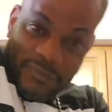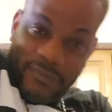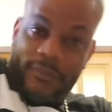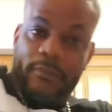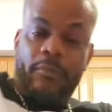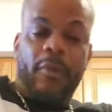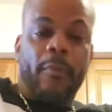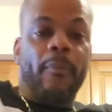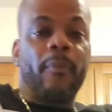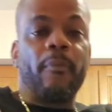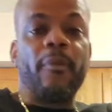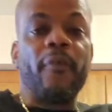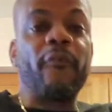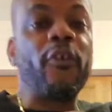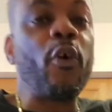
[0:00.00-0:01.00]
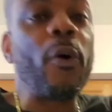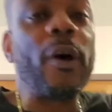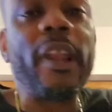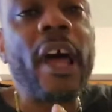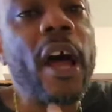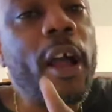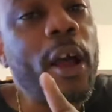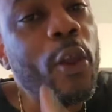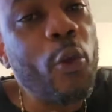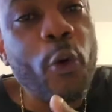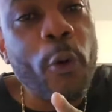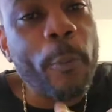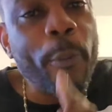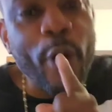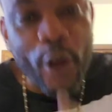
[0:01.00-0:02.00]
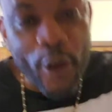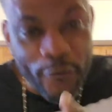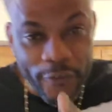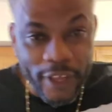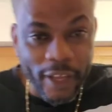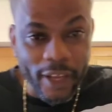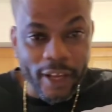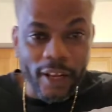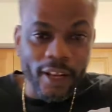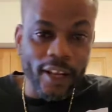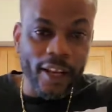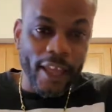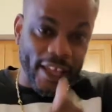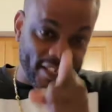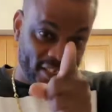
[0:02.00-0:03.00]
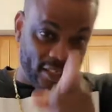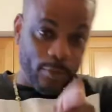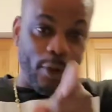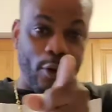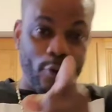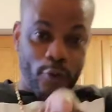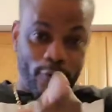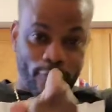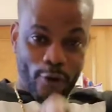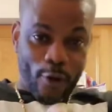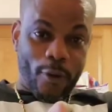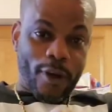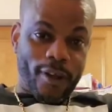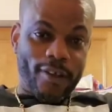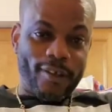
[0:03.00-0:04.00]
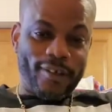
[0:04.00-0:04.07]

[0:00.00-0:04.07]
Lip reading: My flour now gonna look perfect, like some amount of flour.